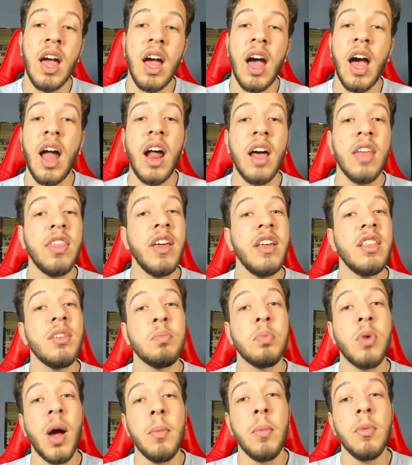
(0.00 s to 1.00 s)
and I think the
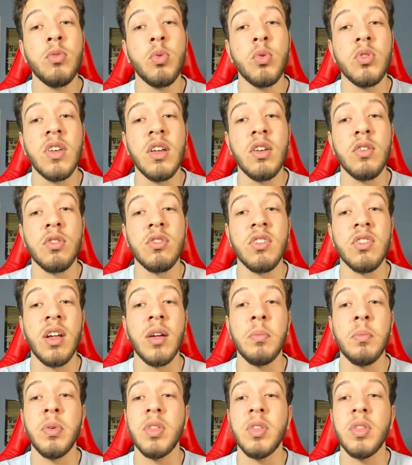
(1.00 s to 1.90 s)
premise was interesting,